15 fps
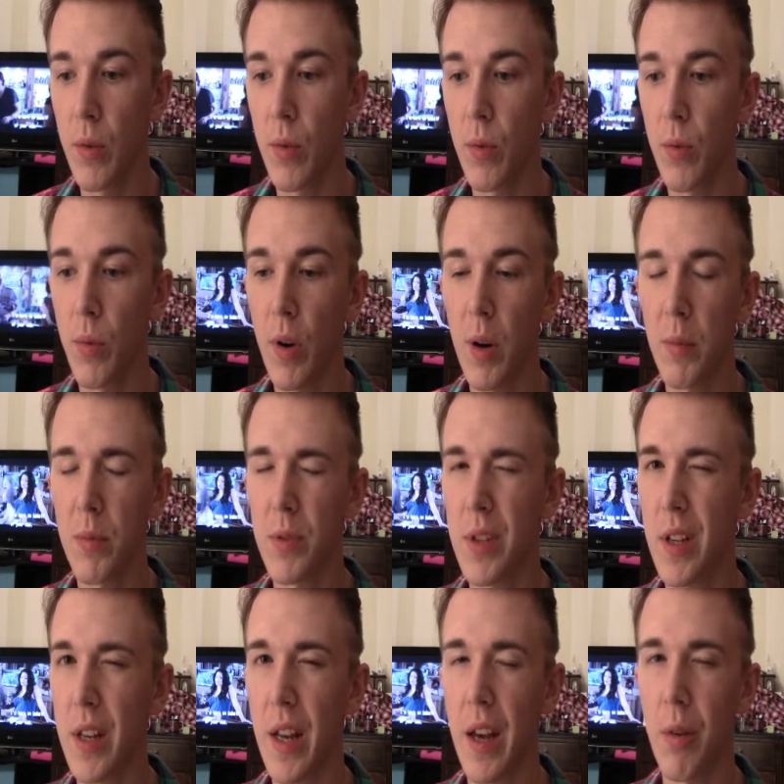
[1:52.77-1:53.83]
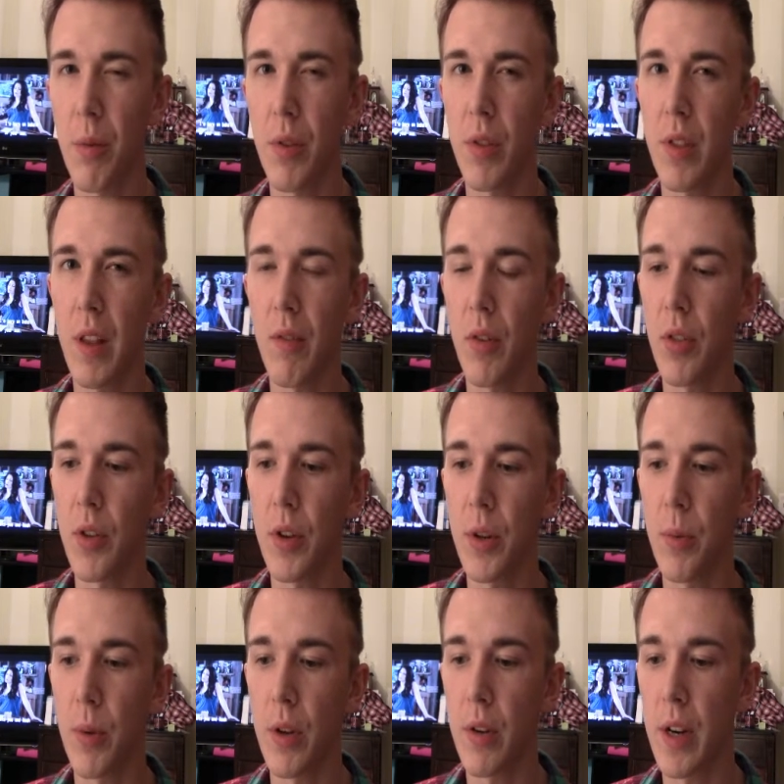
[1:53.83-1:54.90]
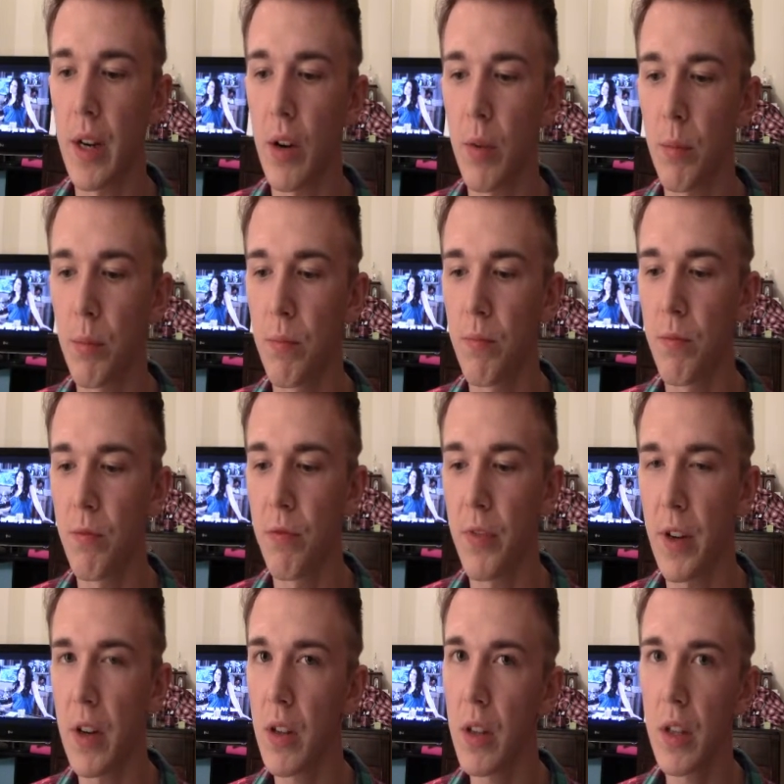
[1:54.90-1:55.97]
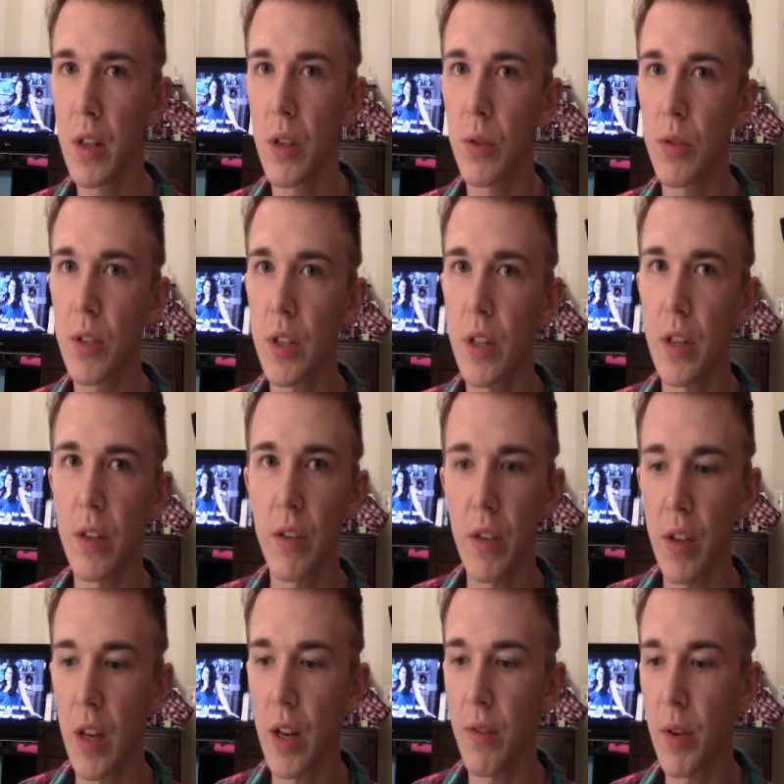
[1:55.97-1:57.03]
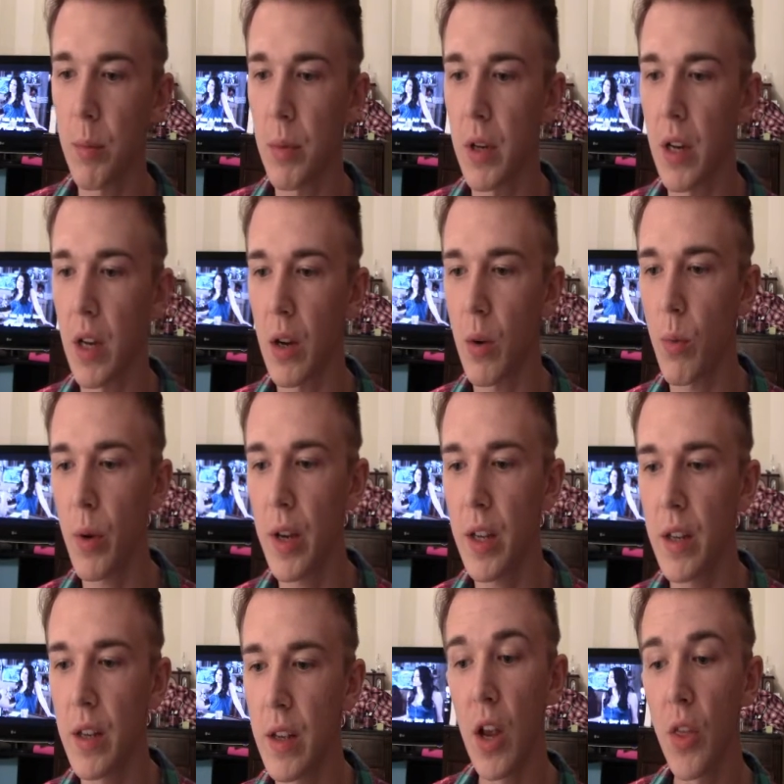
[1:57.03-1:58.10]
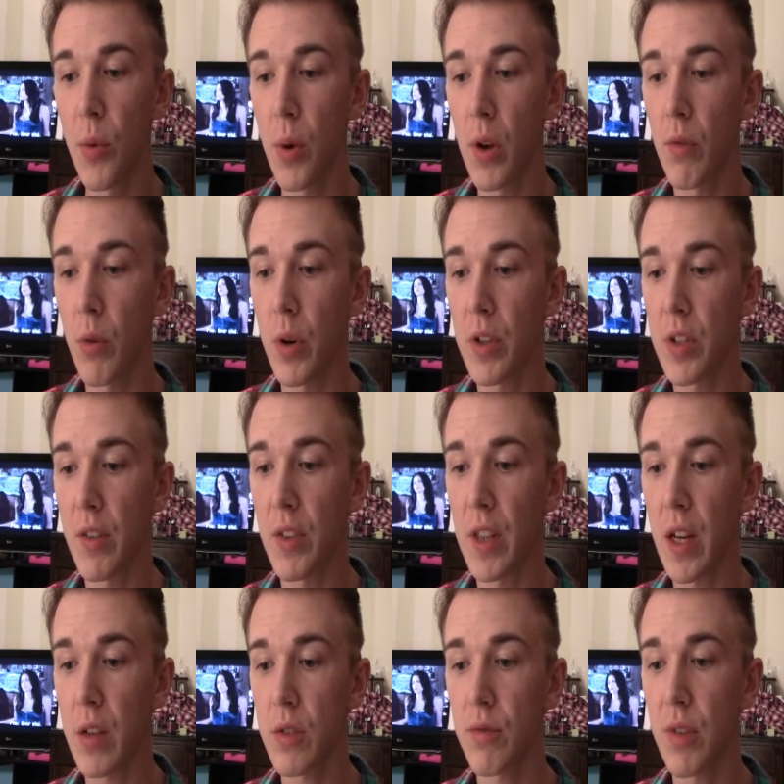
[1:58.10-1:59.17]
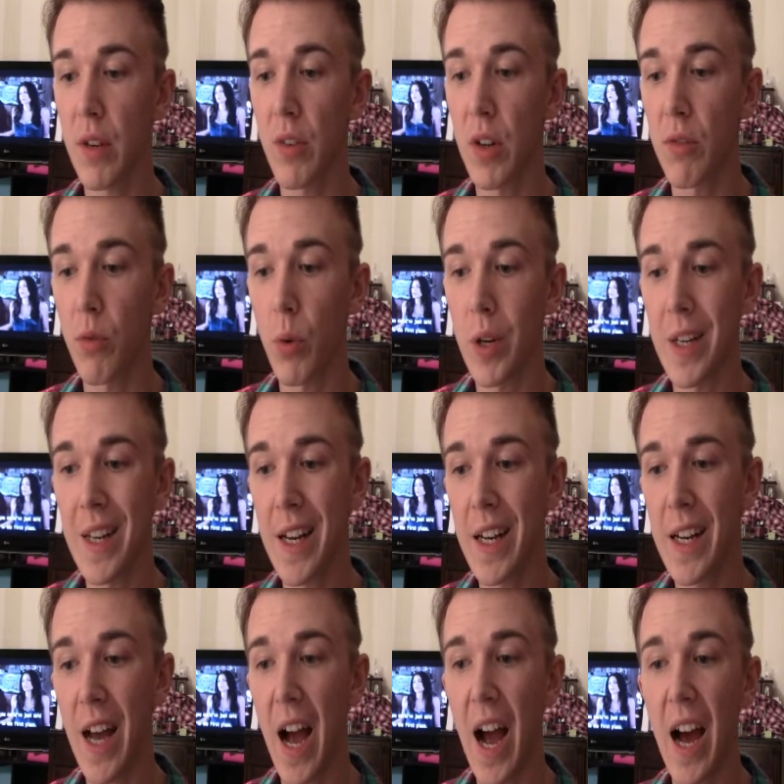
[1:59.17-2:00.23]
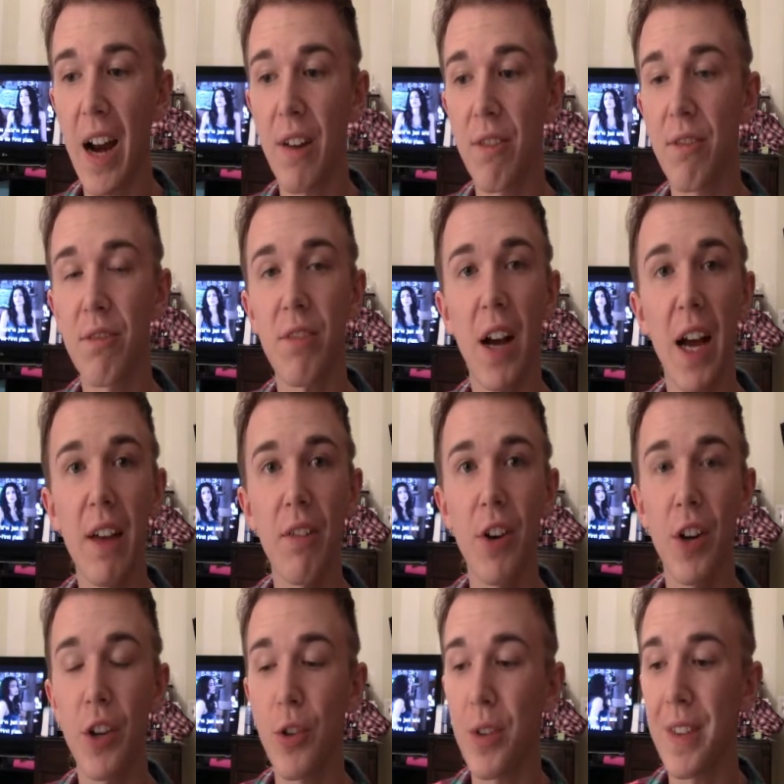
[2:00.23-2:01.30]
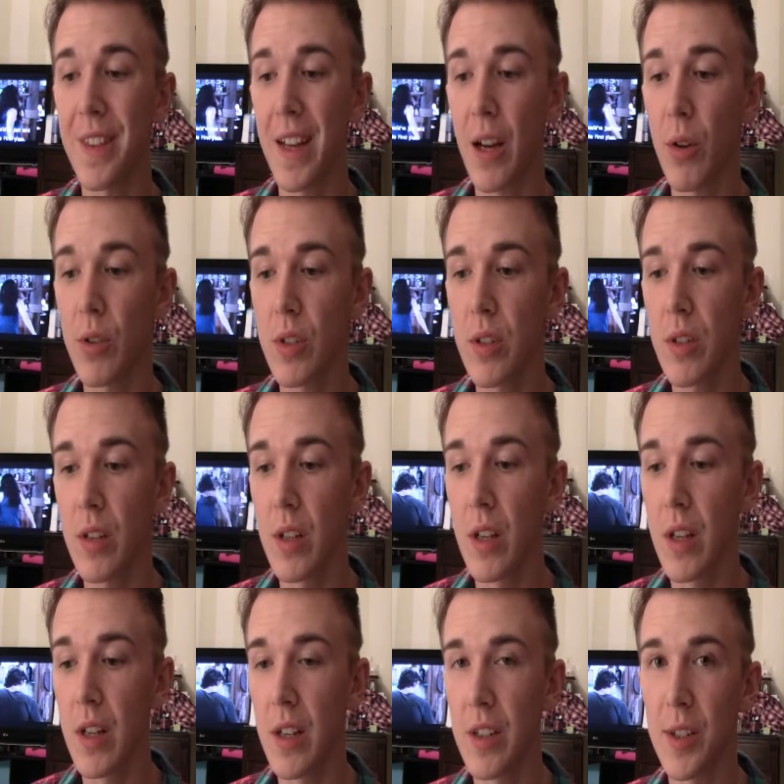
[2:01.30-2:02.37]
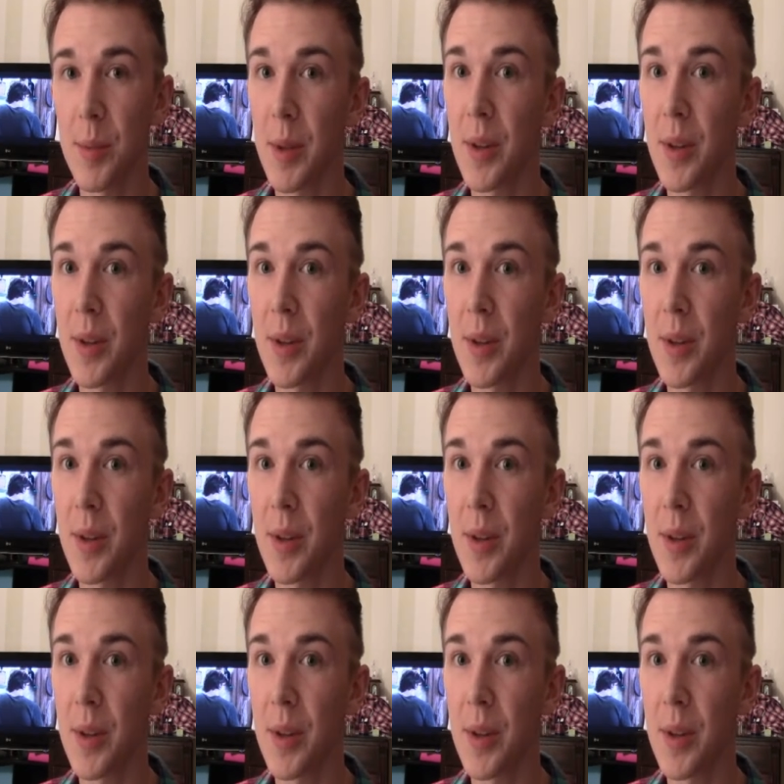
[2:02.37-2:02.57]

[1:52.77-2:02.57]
where I'm sitting at with level 31 right now. I'm fairly close to getting to the end of it, but not quite. 347,549 out of 500,000. See, my